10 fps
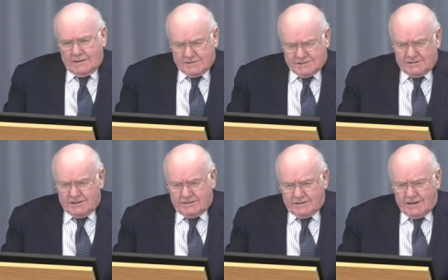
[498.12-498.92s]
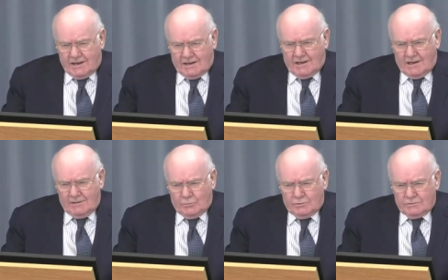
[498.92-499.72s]
Yes, I did.
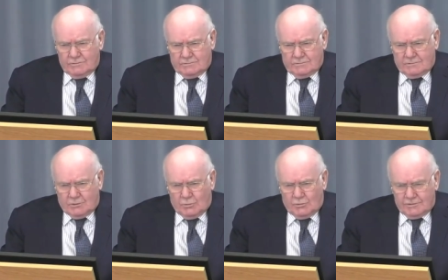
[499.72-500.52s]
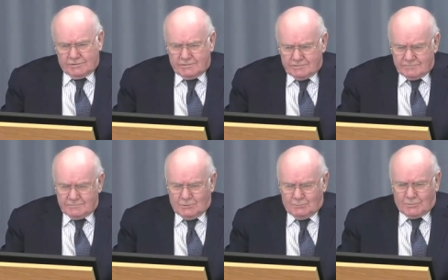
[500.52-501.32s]
I, I won't quote
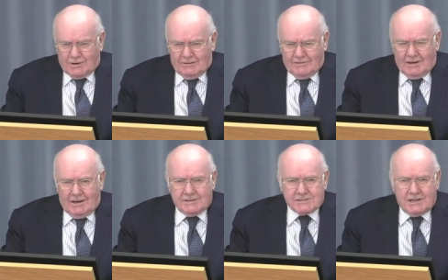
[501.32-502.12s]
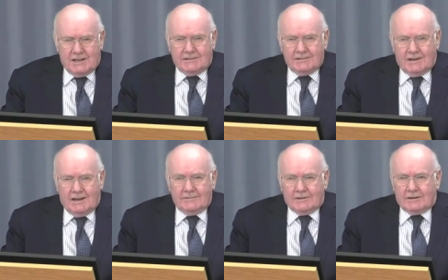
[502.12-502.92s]
what Private Eye said
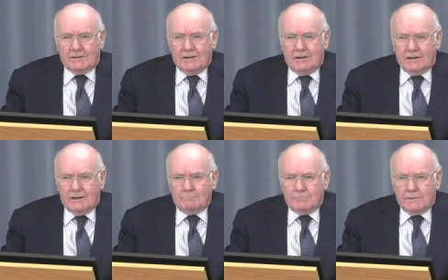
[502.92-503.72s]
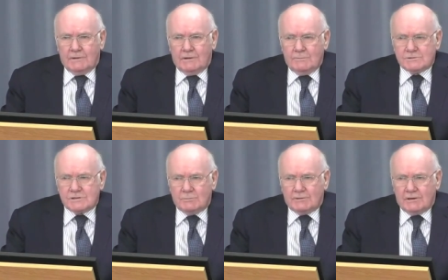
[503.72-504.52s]
either. Uh, it was
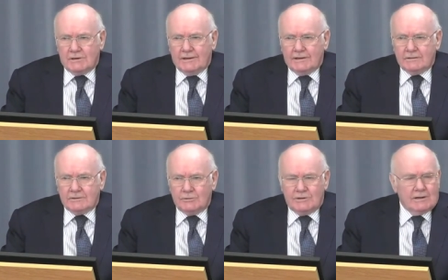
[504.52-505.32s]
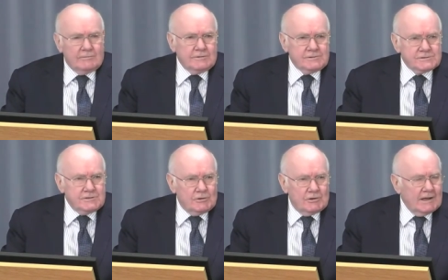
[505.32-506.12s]
something like, good
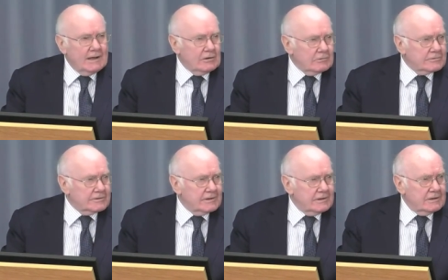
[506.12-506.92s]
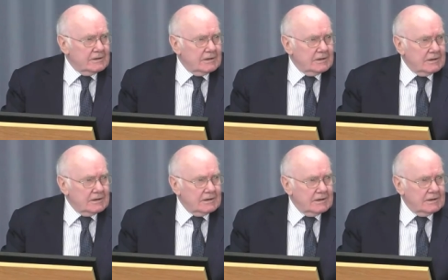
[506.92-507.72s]
heavens, not health.
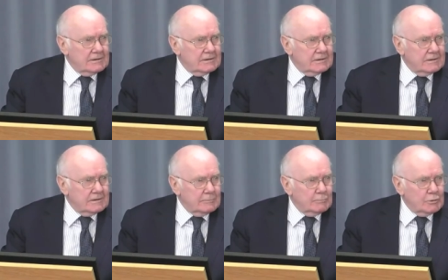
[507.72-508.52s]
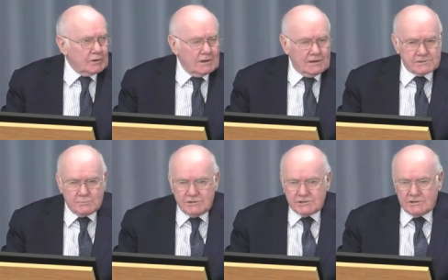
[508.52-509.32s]
Uh, to that and, effect, yes. And more
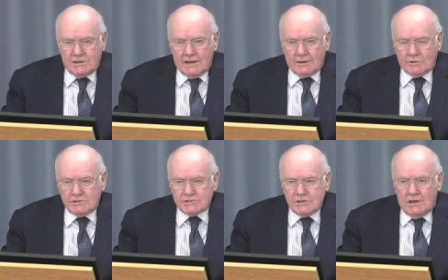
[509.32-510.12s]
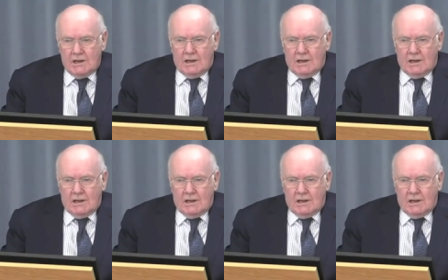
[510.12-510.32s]
Glaswegian language.